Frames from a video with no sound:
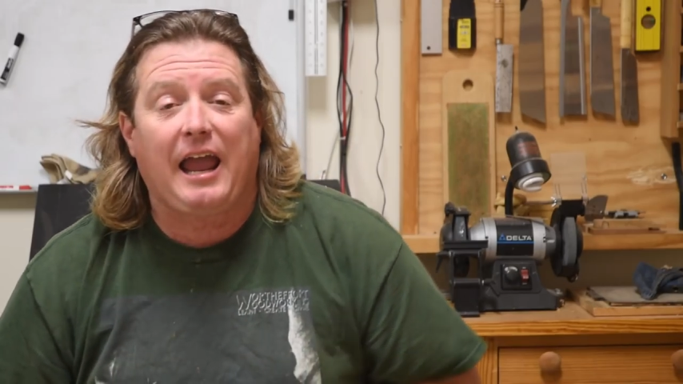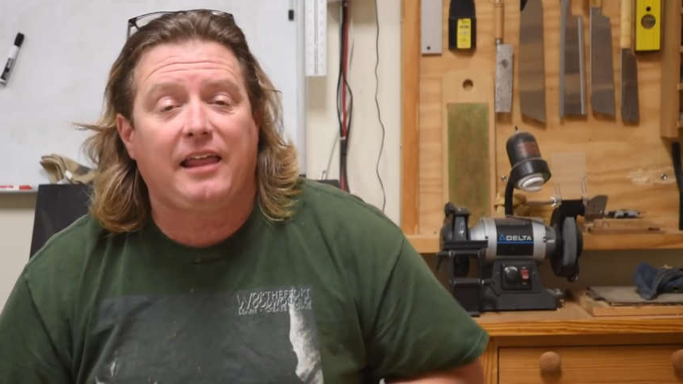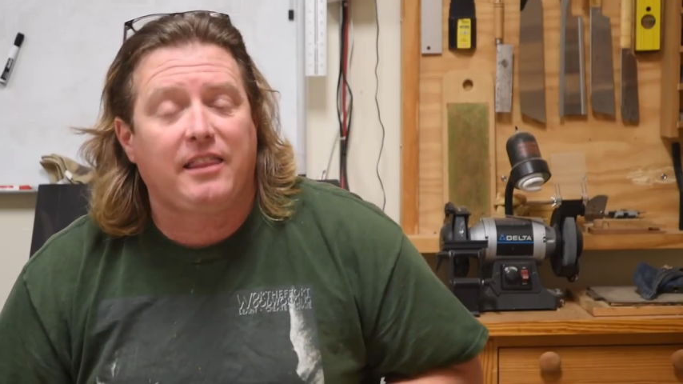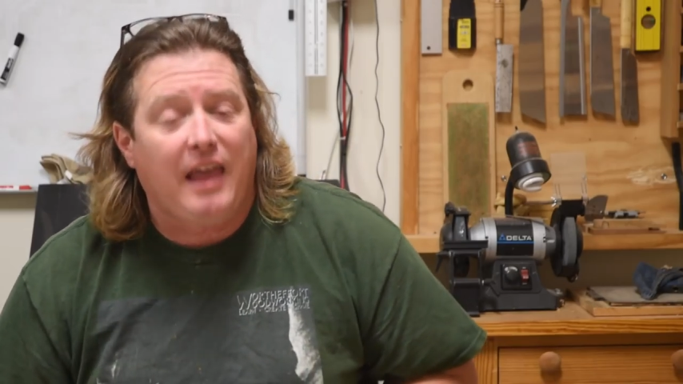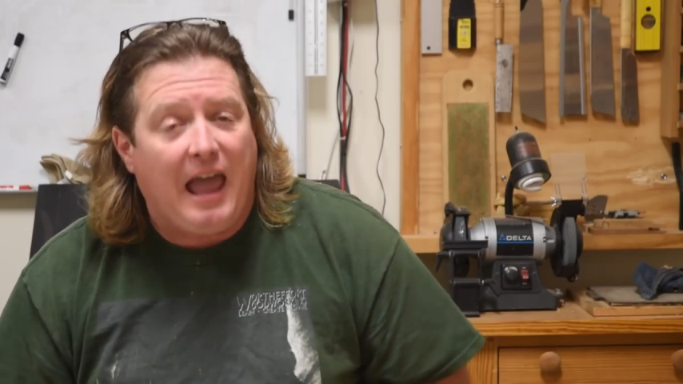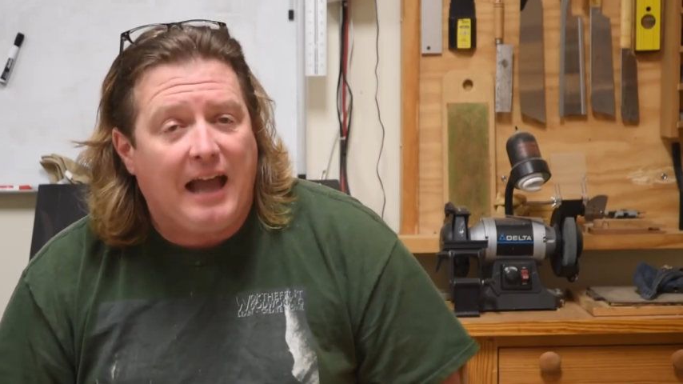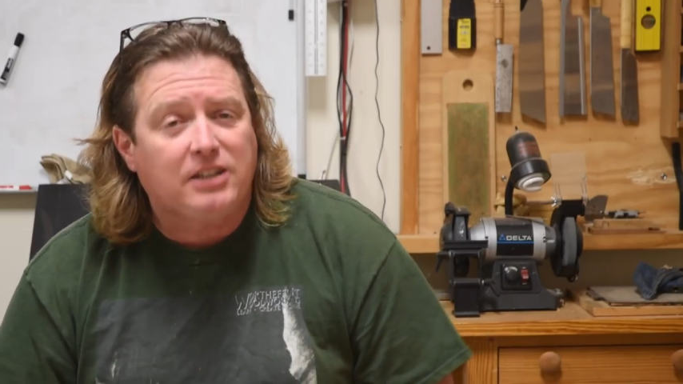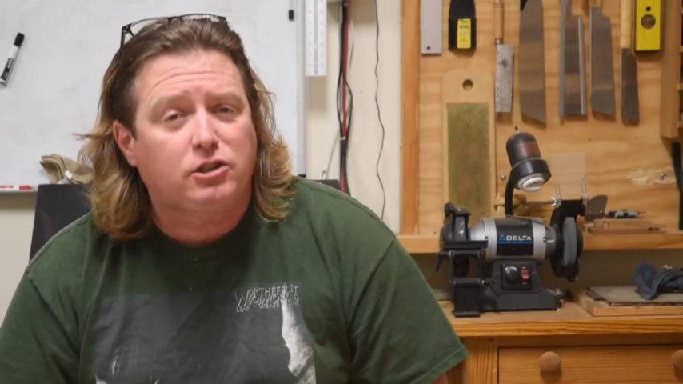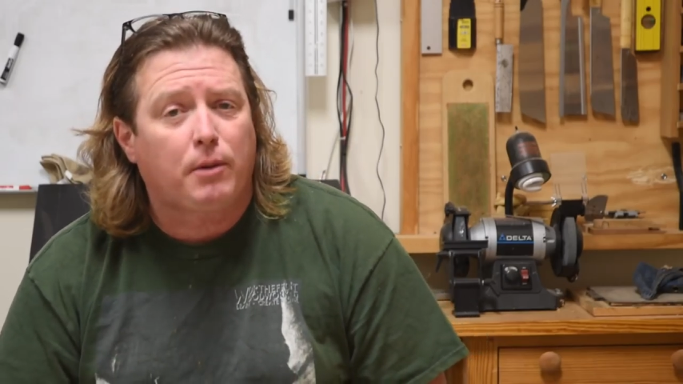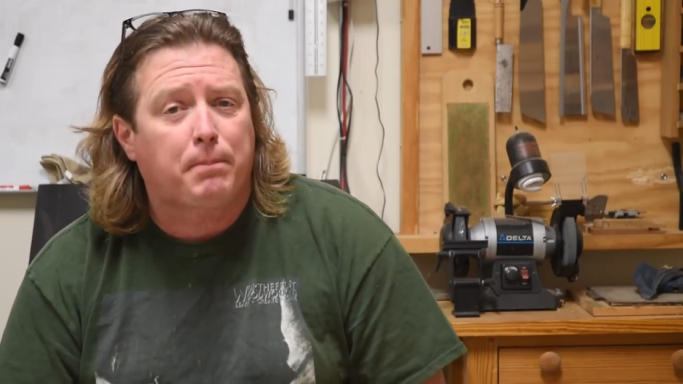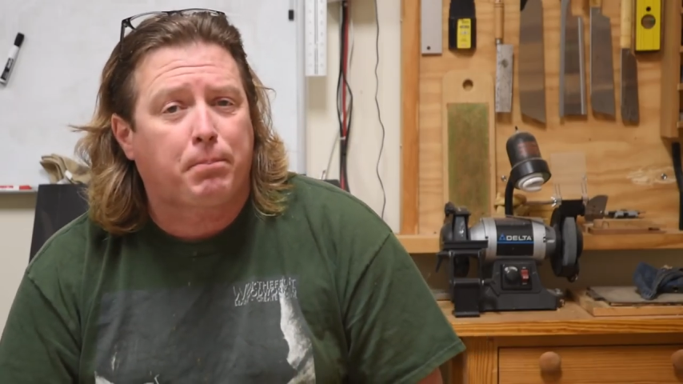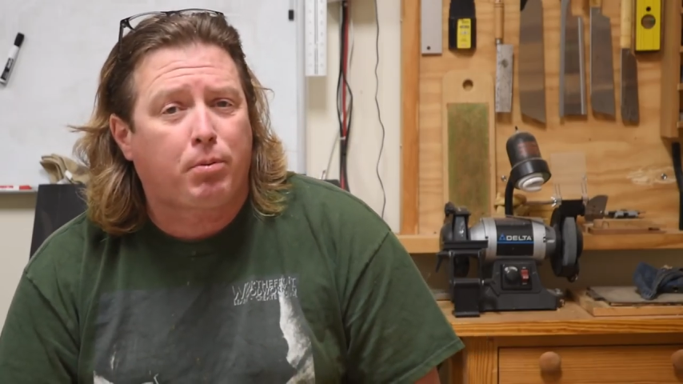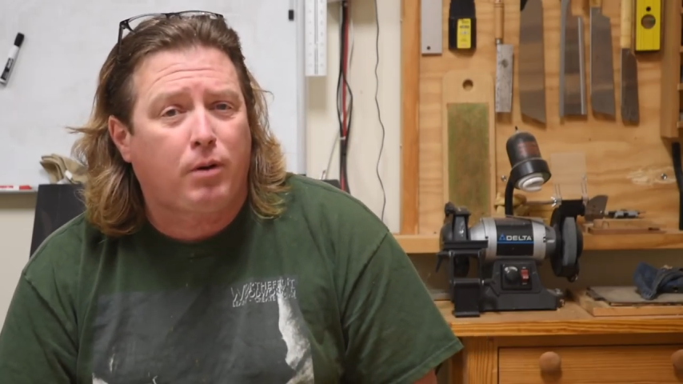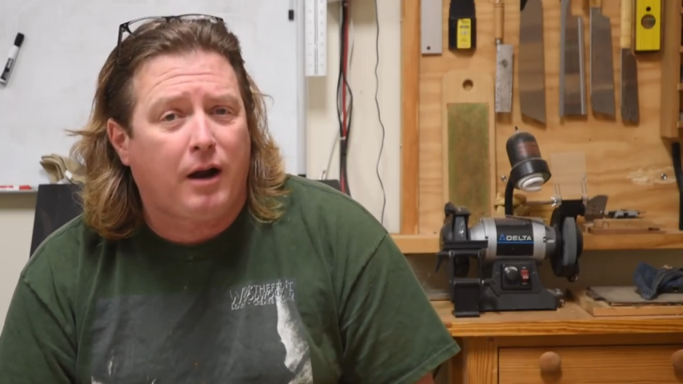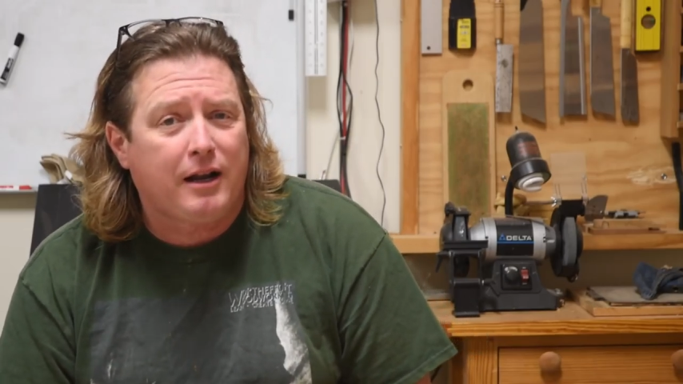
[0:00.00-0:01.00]
and the actual
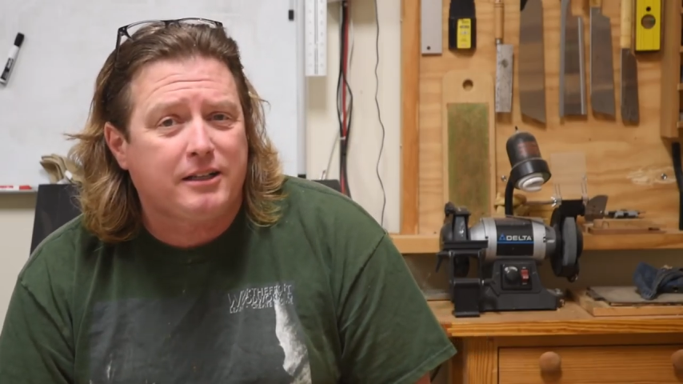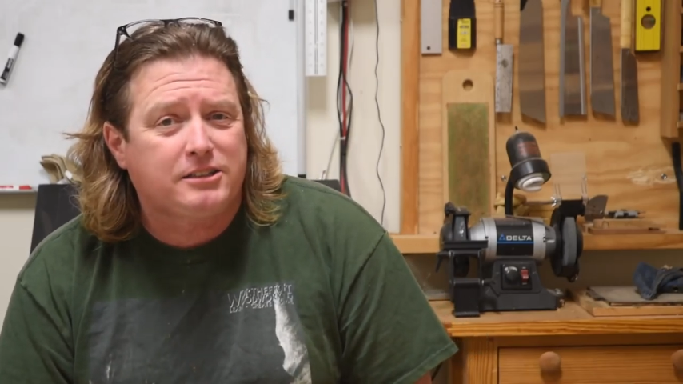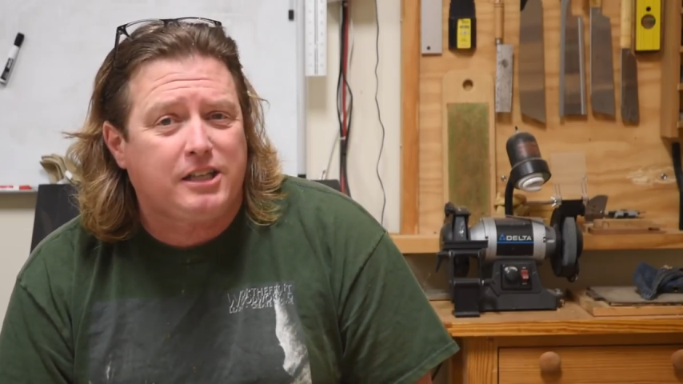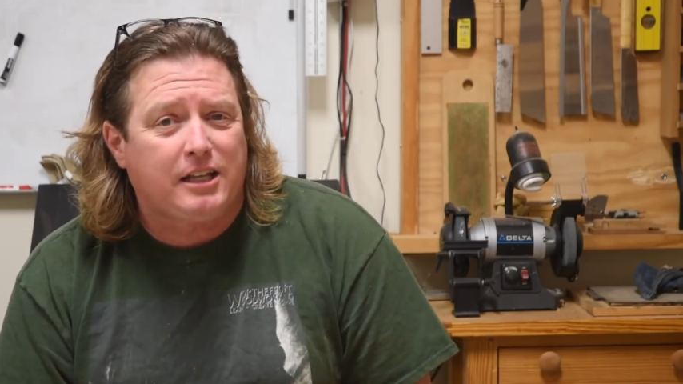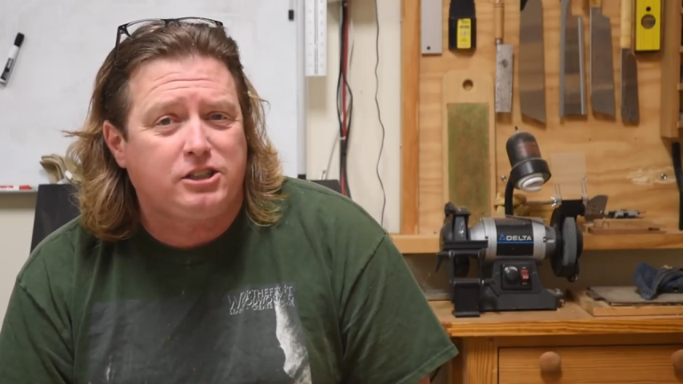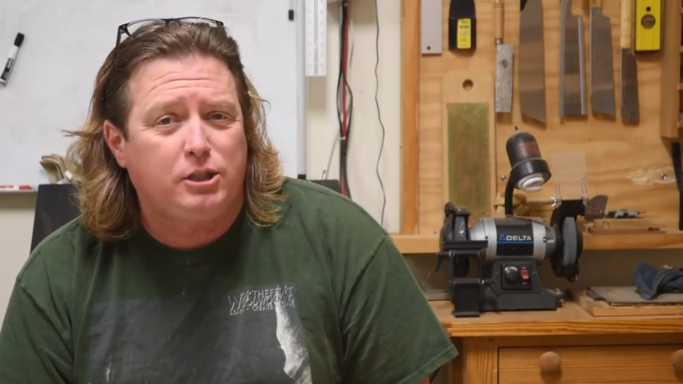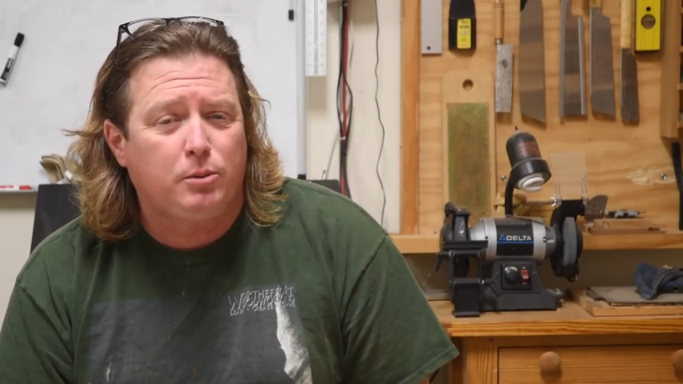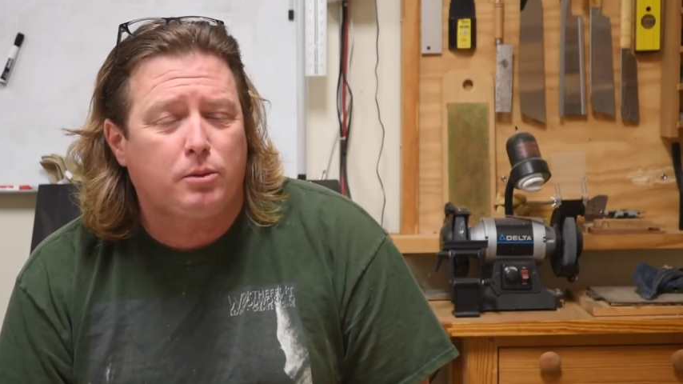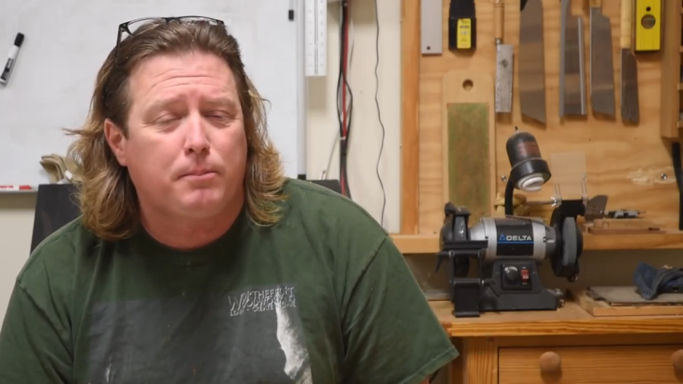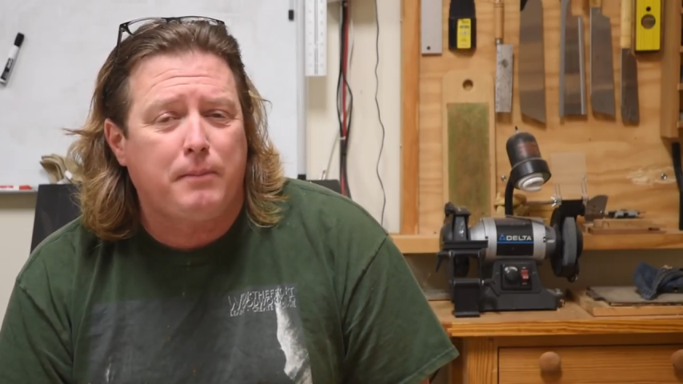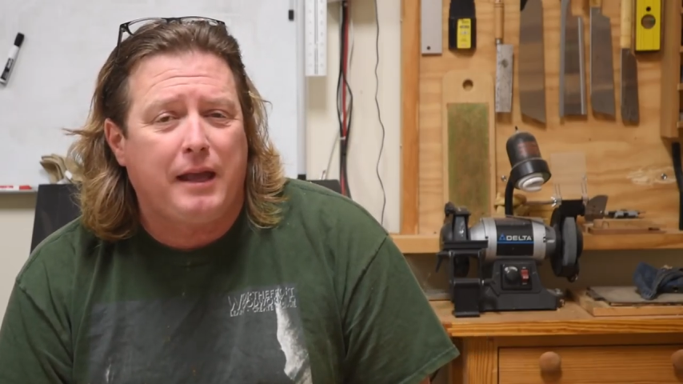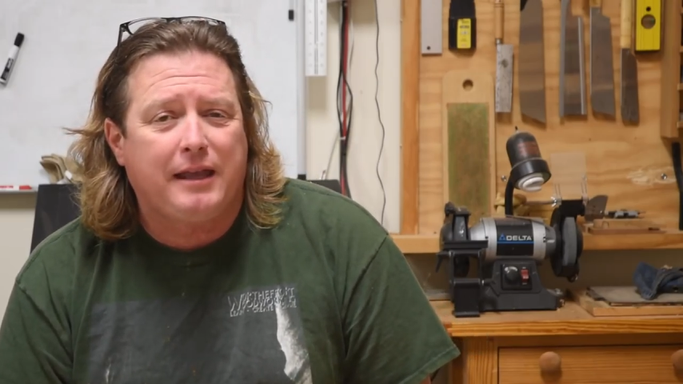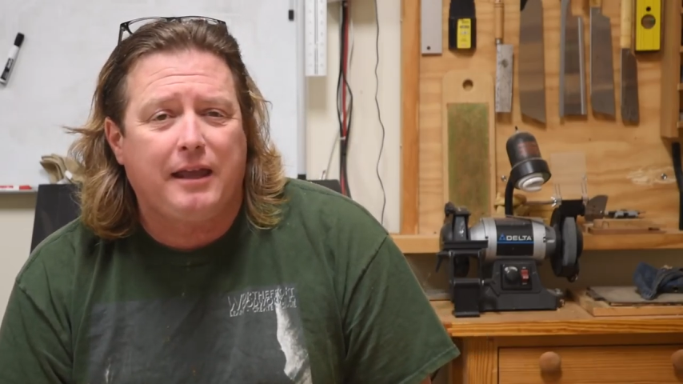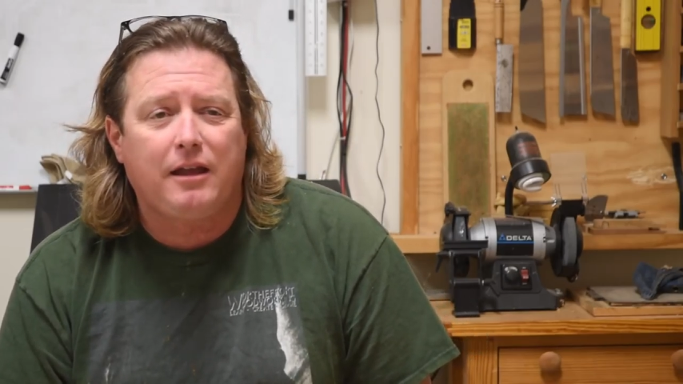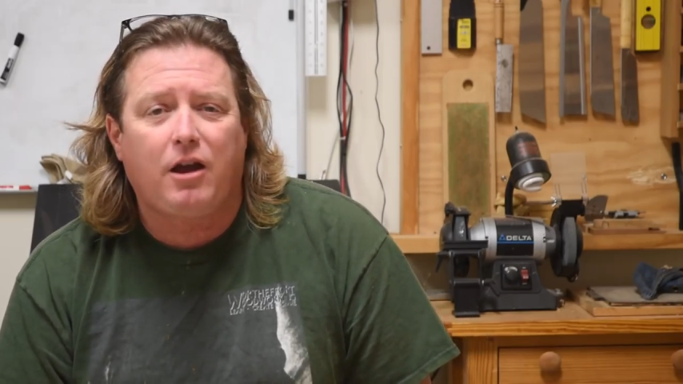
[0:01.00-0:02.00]
products that she were
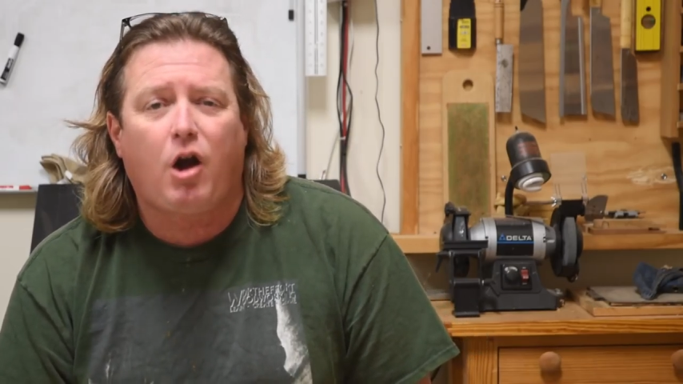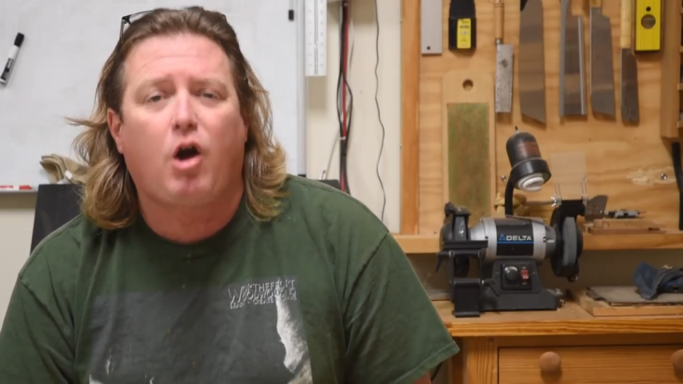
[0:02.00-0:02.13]
making